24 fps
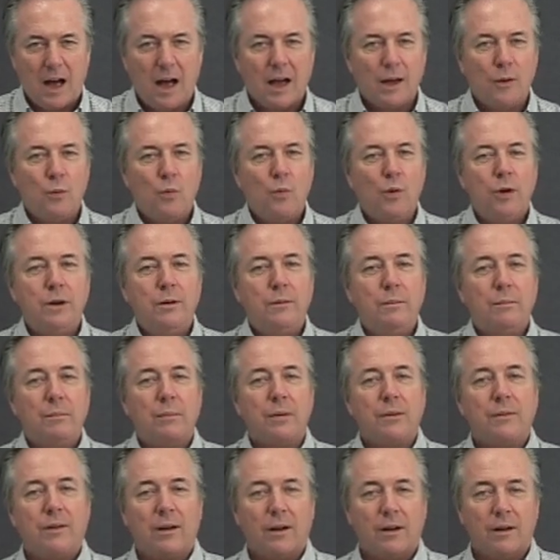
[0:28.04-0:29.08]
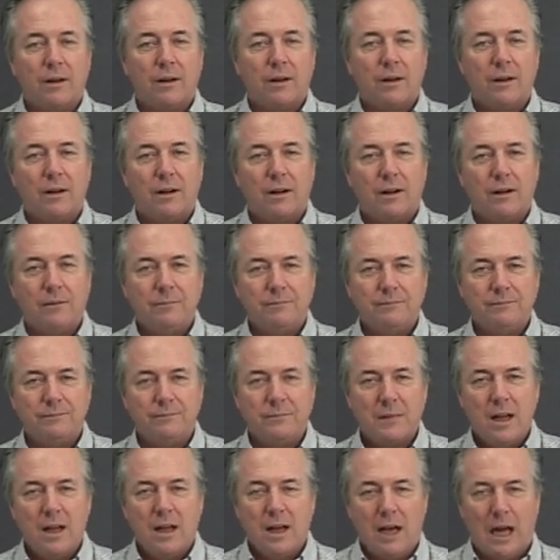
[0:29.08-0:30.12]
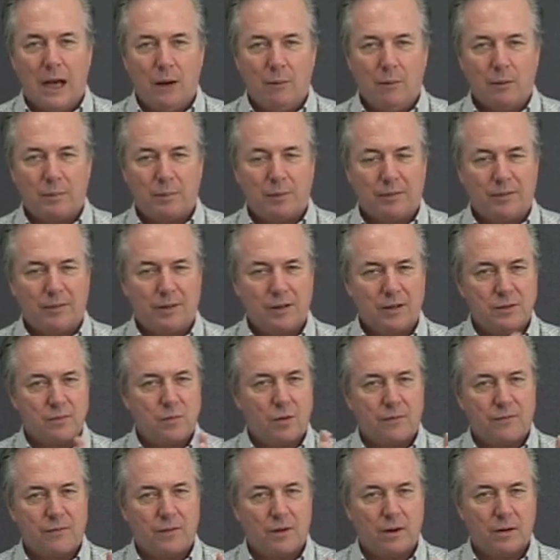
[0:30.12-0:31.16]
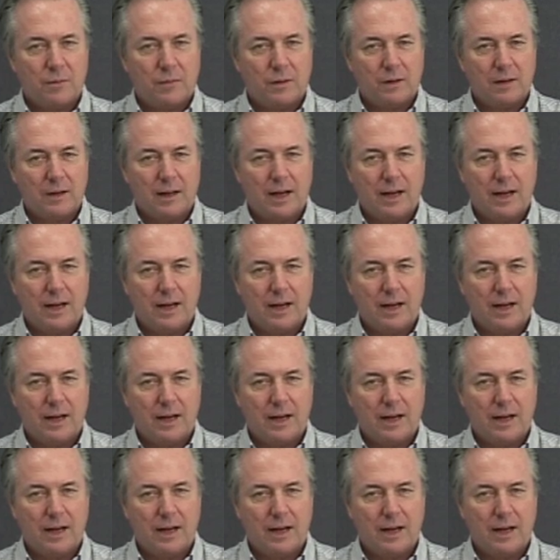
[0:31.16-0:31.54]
would prefer. I would prefer is more formal.